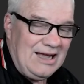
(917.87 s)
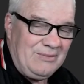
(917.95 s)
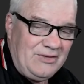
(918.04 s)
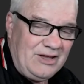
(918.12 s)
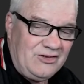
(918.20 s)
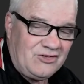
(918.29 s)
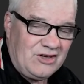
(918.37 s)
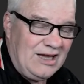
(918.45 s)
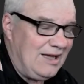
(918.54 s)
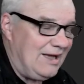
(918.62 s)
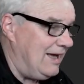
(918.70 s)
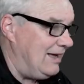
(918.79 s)
these
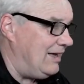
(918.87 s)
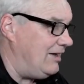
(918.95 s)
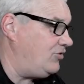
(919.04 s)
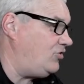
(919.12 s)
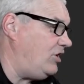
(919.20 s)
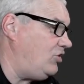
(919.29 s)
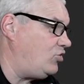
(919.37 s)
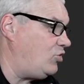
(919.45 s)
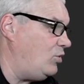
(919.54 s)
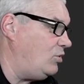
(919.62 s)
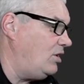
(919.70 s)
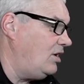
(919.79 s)
are
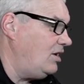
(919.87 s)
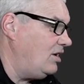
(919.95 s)
essential.